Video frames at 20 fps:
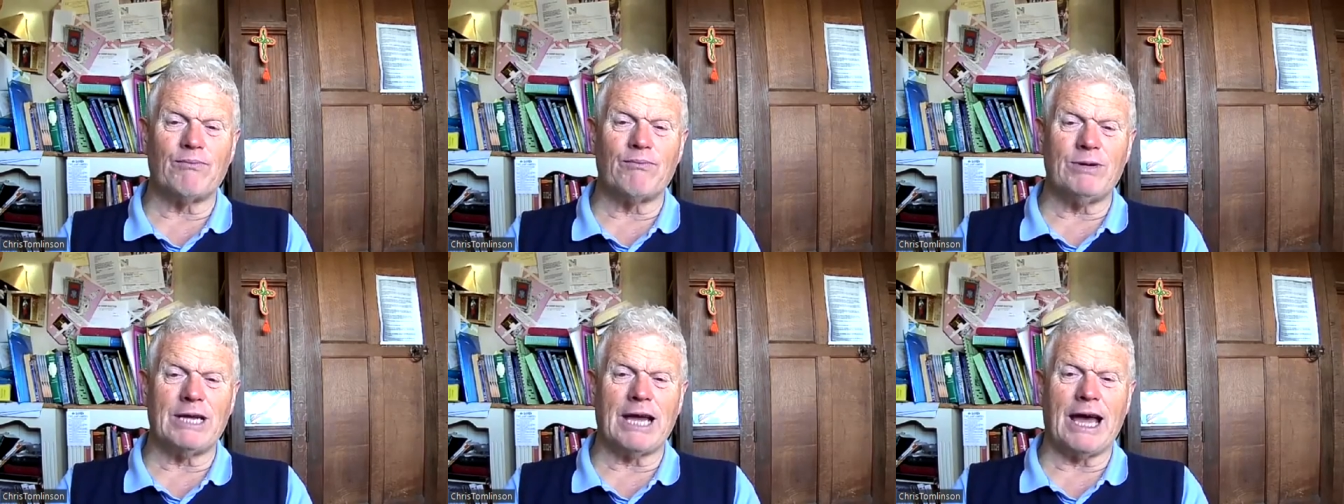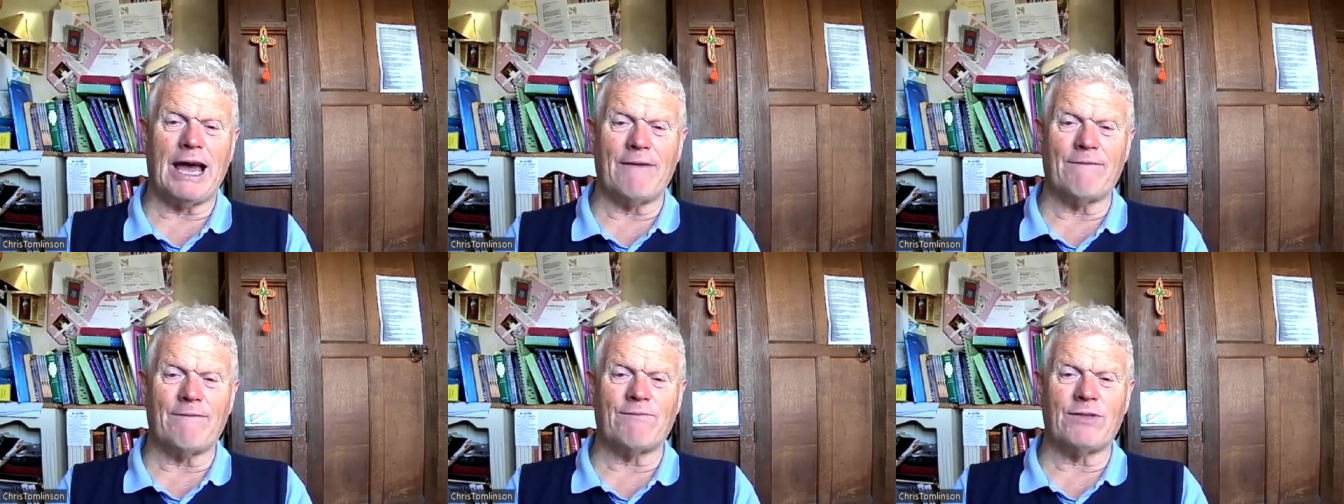We
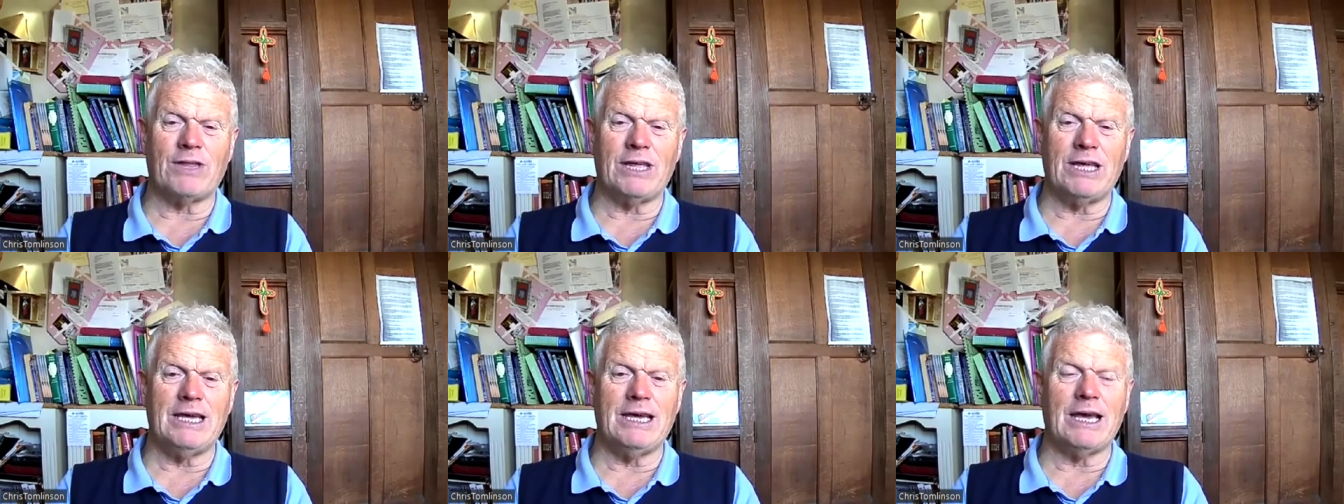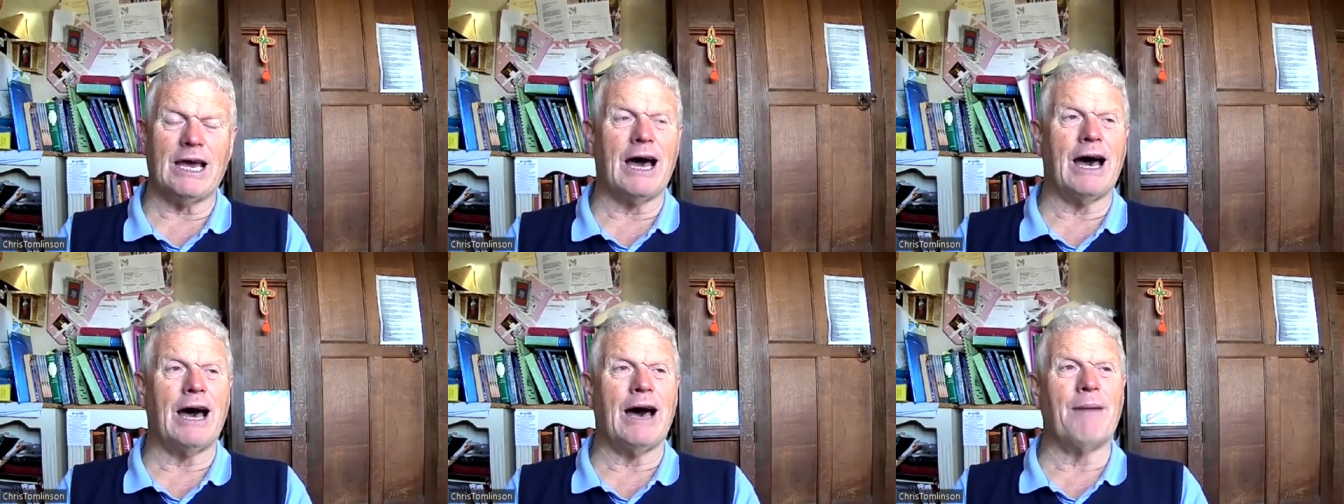have
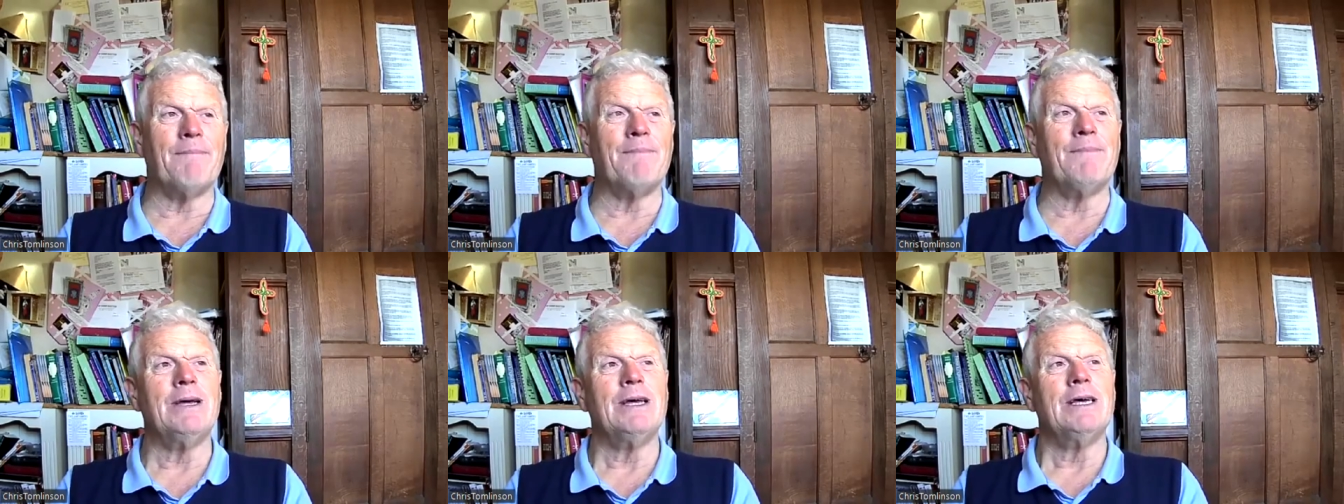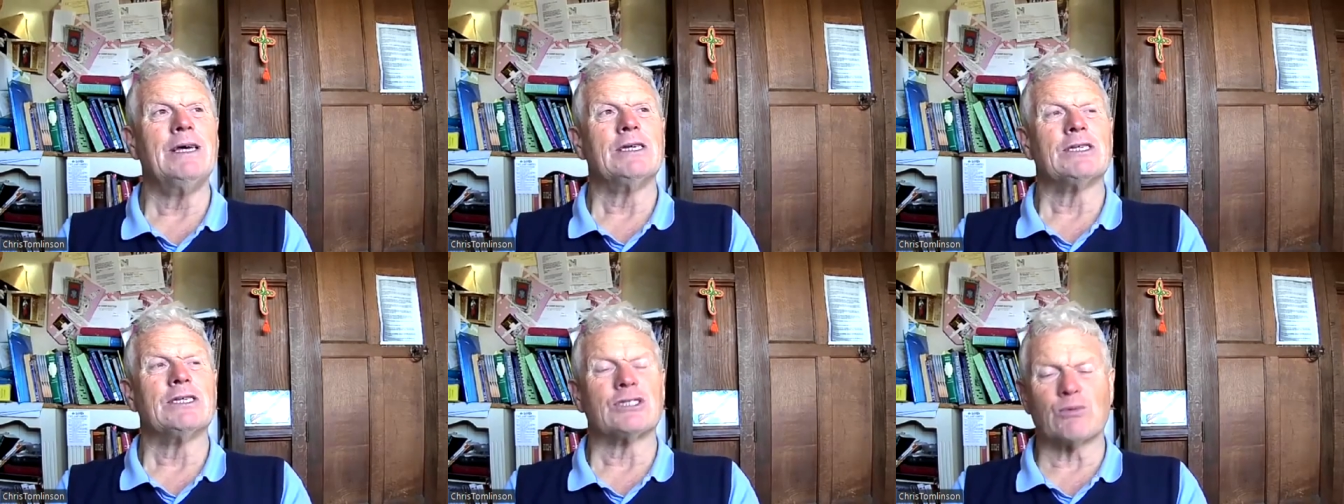the um,
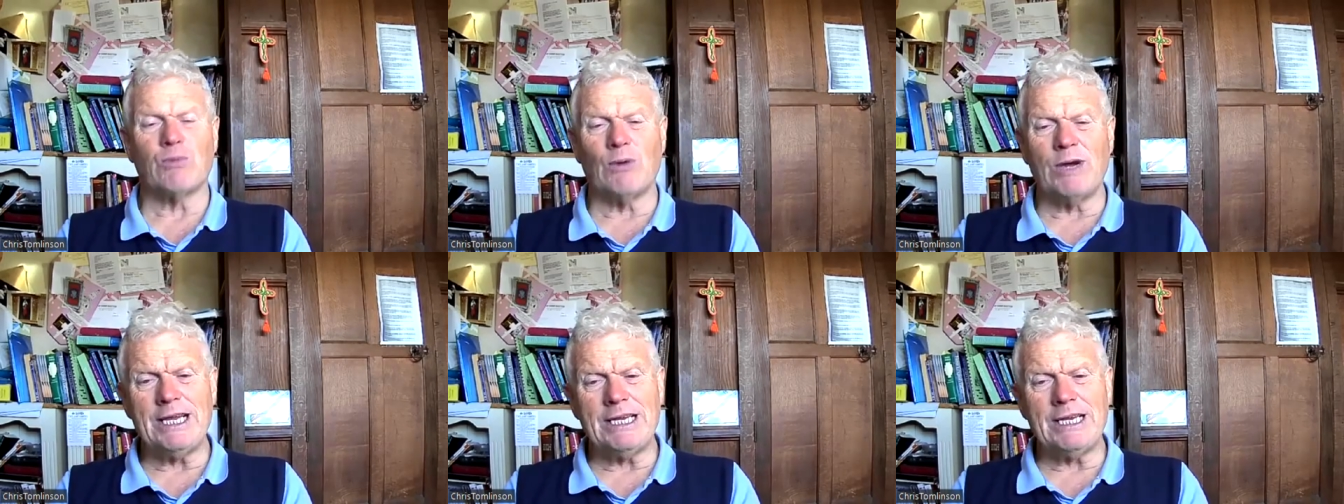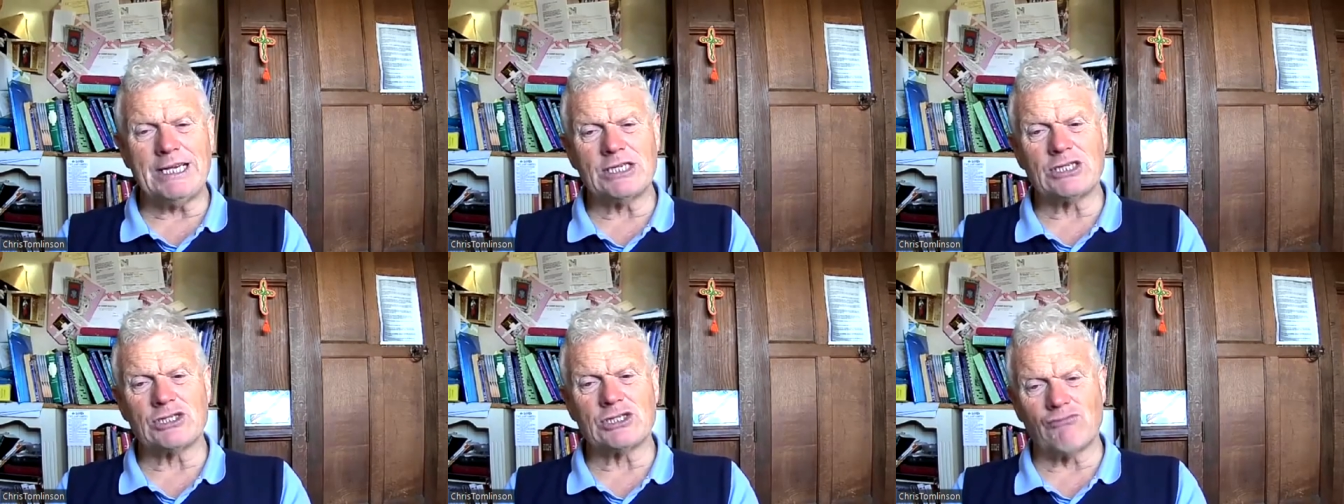
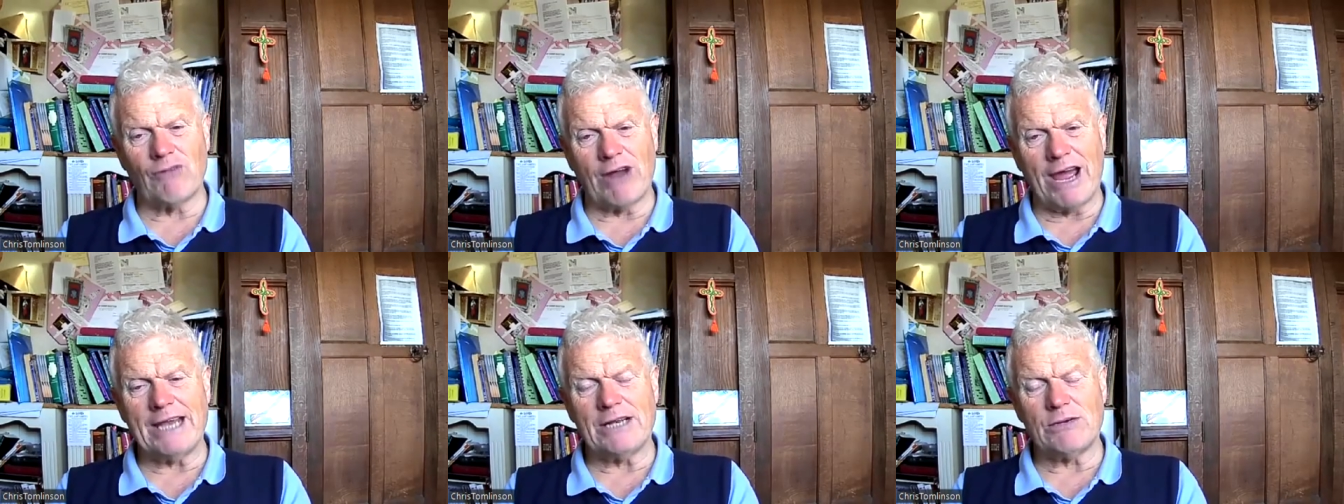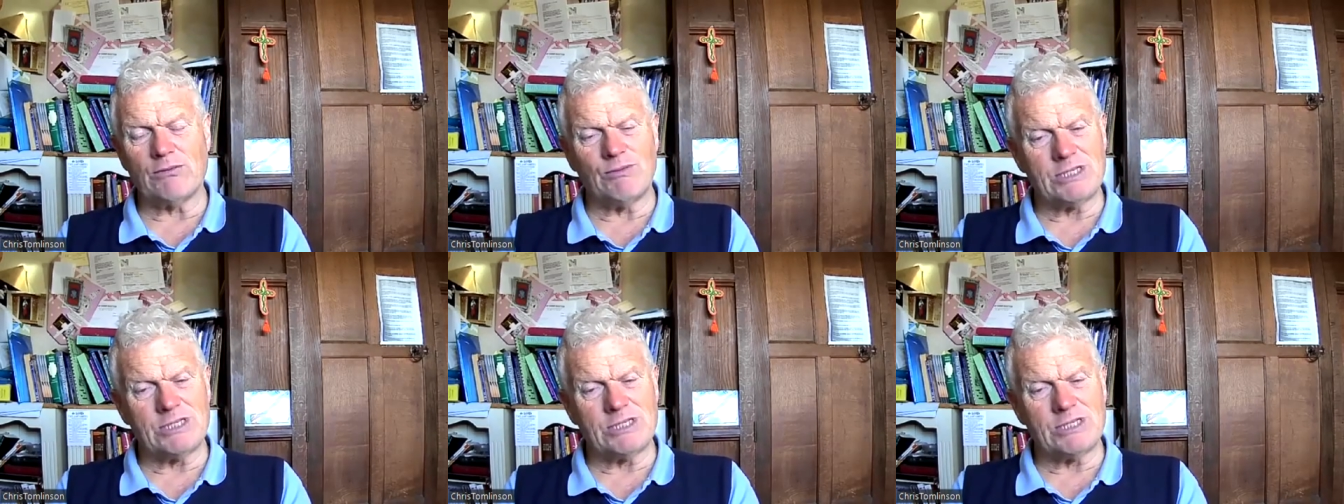Swedish red,